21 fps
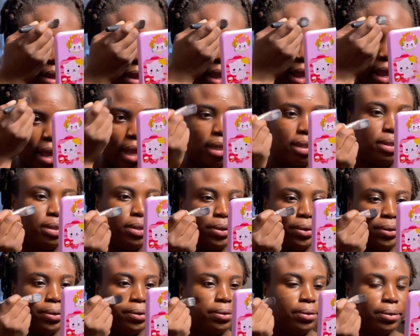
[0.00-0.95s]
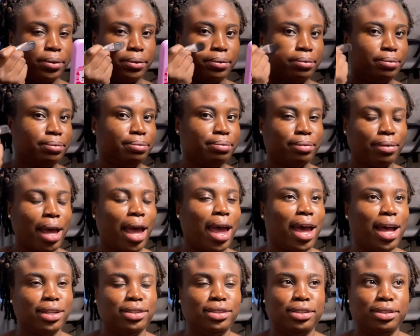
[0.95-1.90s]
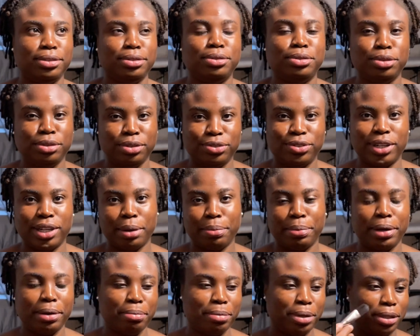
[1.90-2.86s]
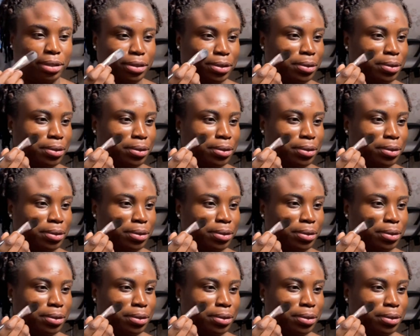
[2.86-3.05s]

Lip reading: I had to look for an apartment.